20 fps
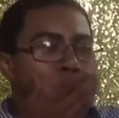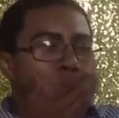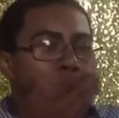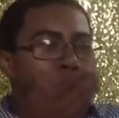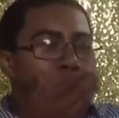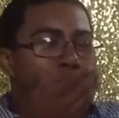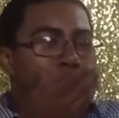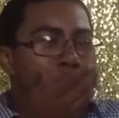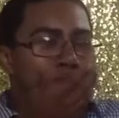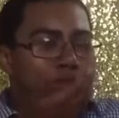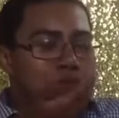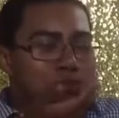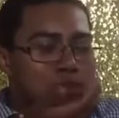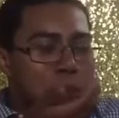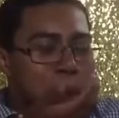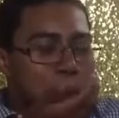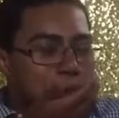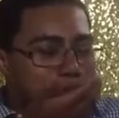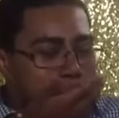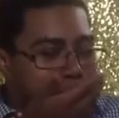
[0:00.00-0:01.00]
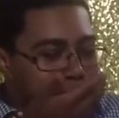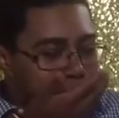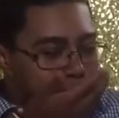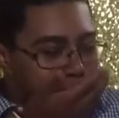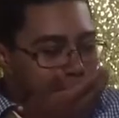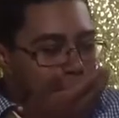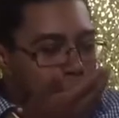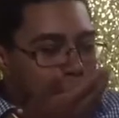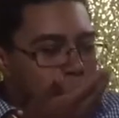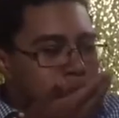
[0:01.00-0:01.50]
Literally a
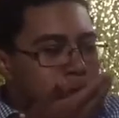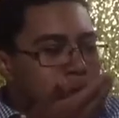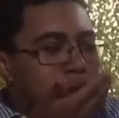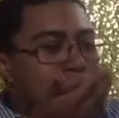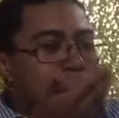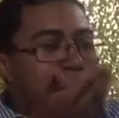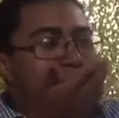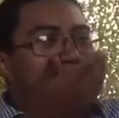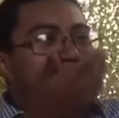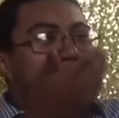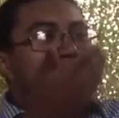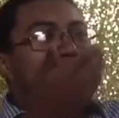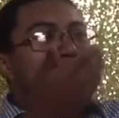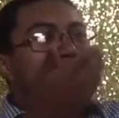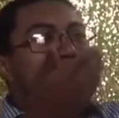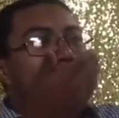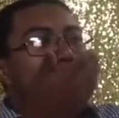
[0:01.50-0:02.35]
minute. 1 minute.